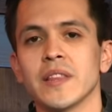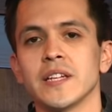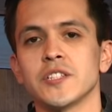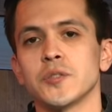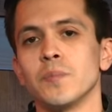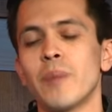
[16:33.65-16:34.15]

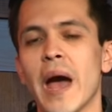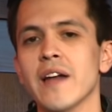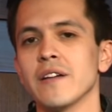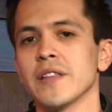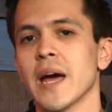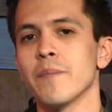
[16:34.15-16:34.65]
this
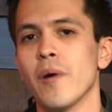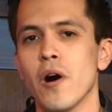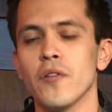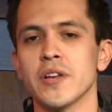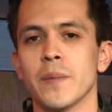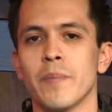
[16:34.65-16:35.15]
battle that
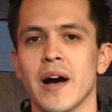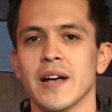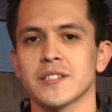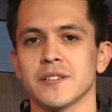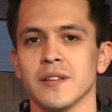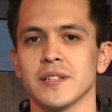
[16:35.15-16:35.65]
Paul the
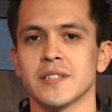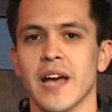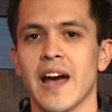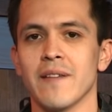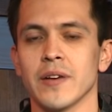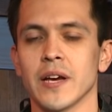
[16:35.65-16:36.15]
Apostle is
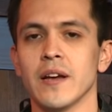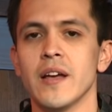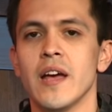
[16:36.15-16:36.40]
having.